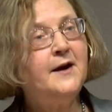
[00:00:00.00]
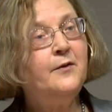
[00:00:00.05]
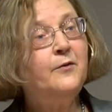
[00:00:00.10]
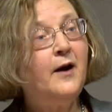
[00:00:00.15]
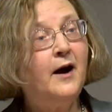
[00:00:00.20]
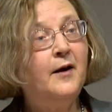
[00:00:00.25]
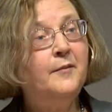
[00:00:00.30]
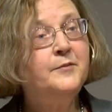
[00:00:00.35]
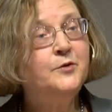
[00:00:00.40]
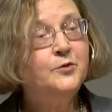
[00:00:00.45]

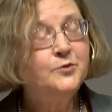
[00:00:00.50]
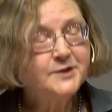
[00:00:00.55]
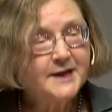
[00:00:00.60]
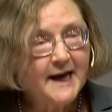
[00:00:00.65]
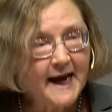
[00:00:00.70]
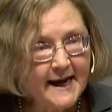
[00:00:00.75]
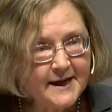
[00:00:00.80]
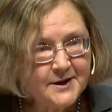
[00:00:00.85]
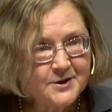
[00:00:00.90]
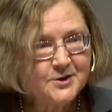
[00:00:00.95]
there are
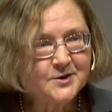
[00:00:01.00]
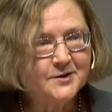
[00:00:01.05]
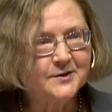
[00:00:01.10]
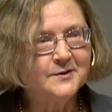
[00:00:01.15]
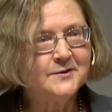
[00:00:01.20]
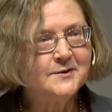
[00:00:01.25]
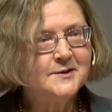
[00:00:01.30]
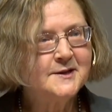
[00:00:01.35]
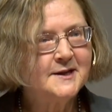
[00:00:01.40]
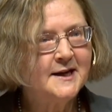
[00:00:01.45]

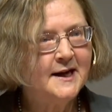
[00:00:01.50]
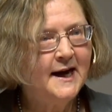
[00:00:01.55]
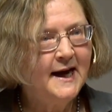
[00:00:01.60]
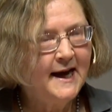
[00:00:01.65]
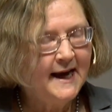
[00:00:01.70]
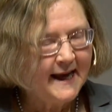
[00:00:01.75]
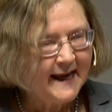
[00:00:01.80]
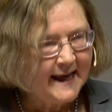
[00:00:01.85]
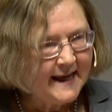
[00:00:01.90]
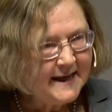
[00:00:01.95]
mutations
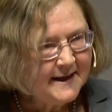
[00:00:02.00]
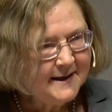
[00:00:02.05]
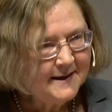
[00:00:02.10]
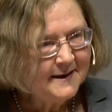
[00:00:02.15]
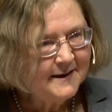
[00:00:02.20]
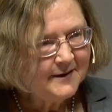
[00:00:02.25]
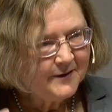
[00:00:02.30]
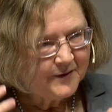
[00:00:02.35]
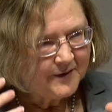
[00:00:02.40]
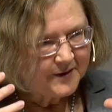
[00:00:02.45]

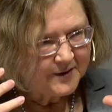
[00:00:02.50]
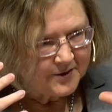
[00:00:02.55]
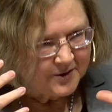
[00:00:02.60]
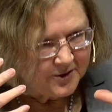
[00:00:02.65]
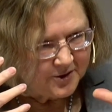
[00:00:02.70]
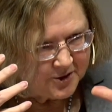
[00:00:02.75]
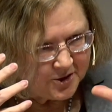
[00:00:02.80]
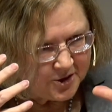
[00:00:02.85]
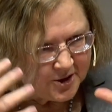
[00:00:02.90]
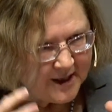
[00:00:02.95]
in the
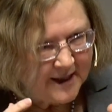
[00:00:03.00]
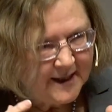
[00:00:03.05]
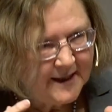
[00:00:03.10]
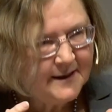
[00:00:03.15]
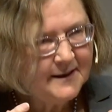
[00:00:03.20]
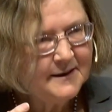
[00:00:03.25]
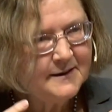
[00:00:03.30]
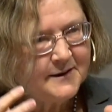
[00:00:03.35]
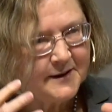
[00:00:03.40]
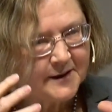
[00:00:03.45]

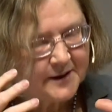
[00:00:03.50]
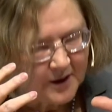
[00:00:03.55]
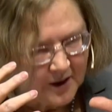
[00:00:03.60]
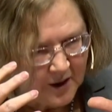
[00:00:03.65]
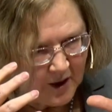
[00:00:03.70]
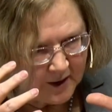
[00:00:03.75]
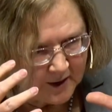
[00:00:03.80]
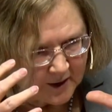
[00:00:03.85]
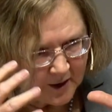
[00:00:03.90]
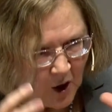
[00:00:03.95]
gene that
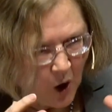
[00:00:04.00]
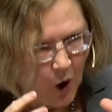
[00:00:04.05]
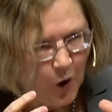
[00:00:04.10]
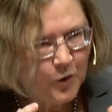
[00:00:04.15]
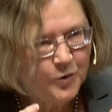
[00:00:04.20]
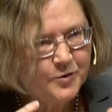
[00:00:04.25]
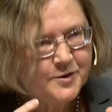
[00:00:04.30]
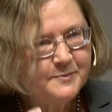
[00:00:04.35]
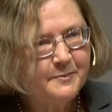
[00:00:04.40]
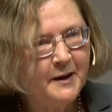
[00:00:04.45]

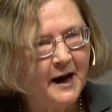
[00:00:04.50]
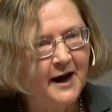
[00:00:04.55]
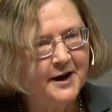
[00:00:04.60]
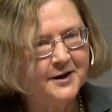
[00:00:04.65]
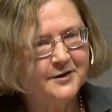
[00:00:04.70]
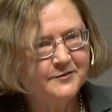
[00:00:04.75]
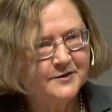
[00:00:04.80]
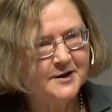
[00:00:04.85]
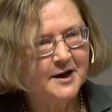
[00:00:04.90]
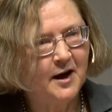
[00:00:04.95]
encodes
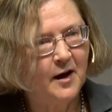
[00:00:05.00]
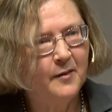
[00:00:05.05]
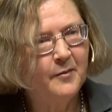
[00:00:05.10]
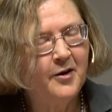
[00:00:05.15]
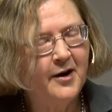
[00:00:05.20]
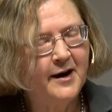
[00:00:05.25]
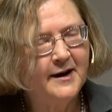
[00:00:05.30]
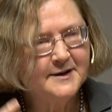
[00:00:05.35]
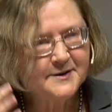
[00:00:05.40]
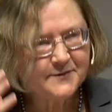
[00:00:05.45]
part of
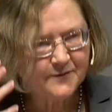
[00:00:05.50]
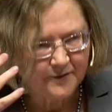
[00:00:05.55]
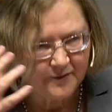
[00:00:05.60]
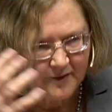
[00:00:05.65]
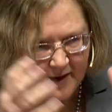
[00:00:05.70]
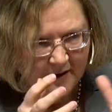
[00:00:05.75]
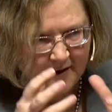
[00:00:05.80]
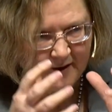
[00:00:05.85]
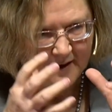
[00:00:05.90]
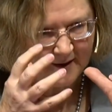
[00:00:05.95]
telomerase,
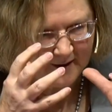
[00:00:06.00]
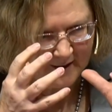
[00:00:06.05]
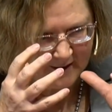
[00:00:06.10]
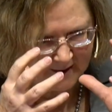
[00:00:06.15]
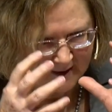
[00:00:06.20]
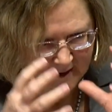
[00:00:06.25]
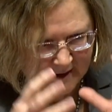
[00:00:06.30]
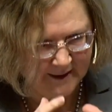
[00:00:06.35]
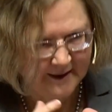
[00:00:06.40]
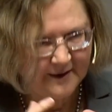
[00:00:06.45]
very
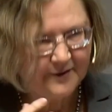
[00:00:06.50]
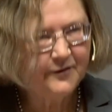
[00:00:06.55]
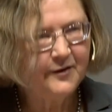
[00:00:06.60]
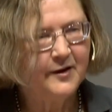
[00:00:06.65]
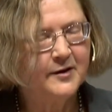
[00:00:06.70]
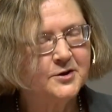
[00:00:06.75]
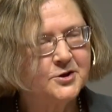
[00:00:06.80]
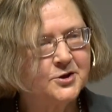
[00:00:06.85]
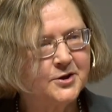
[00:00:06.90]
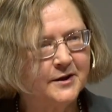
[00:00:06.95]
clear
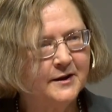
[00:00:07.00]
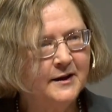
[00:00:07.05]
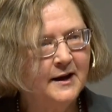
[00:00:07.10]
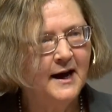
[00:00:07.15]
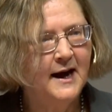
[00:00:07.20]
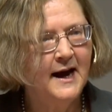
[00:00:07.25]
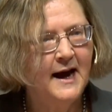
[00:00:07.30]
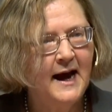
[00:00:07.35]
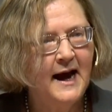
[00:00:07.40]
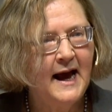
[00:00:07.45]
function,
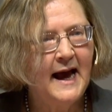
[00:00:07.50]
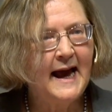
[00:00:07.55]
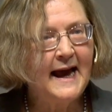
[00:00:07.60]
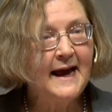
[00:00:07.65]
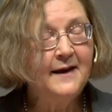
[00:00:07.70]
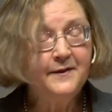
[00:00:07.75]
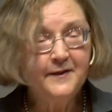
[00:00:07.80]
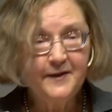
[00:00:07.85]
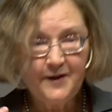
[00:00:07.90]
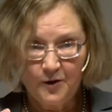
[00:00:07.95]

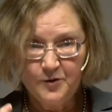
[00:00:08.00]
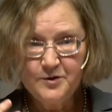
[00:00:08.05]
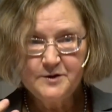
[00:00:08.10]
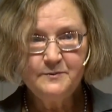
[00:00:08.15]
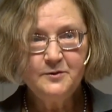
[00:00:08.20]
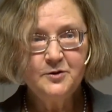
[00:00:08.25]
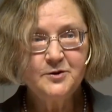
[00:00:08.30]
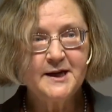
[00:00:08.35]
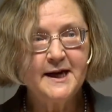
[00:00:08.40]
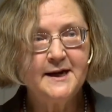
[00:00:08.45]
and
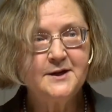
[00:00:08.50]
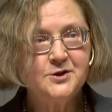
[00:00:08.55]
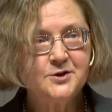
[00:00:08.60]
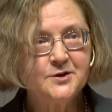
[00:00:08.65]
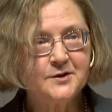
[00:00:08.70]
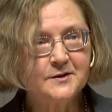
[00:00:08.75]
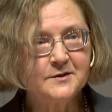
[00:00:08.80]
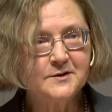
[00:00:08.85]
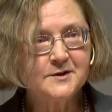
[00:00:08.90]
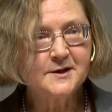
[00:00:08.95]
those
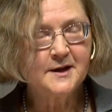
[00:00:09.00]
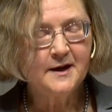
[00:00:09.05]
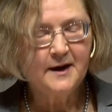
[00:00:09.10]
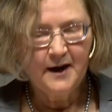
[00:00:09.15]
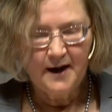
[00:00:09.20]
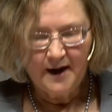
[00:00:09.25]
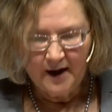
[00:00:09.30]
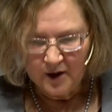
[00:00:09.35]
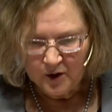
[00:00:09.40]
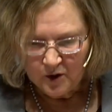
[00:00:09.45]
mutations
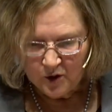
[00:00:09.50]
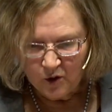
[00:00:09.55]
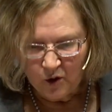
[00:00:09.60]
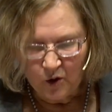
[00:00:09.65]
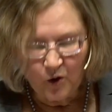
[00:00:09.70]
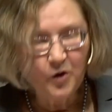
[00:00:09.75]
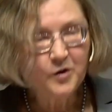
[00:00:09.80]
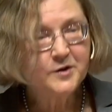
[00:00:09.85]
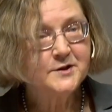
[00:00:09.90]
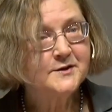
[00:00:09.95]

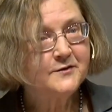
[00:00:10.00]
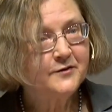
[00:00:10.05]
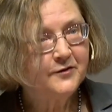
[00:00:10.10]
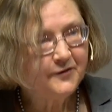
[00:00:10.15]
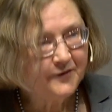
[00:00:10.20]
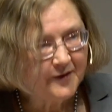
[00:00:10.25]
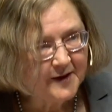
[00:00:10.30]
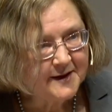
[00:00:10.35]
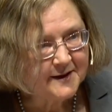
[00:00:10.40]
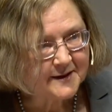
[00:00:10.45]
cause
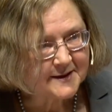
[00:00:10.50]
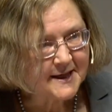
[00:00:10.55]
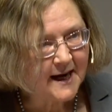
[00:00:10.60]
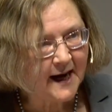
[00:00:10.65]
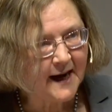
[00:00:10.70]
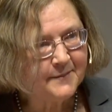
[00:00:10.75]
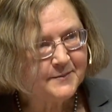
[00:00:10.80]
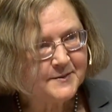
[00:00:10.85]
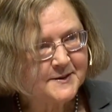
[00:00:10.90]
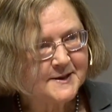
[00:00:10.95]

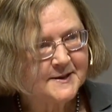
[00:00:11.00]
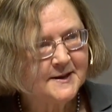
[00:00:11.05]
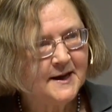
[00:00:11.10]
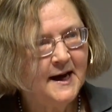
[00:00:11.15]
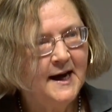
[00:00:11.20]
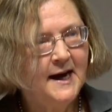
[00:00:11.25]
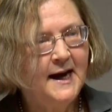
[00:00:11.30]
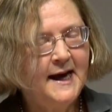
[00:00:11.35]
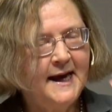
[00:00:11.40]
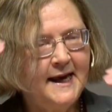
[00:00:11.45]
phenotypes,
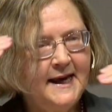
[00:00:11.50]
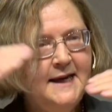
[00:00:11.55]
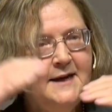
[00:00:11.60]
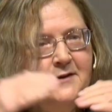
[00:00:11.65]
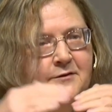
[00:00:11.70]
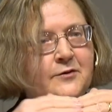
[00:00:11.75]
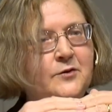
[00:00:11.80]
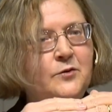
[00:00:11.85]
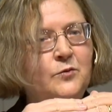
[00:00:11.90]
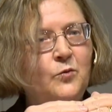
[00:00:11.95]

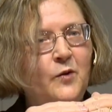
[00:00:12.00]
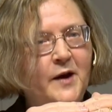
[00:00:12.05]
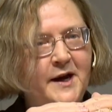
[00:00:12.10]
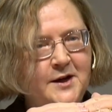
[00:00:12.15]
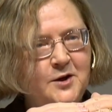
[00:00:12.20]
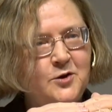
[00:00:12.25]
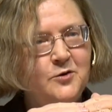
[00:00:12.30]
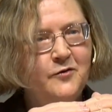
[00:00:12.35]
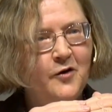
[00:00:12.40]
even when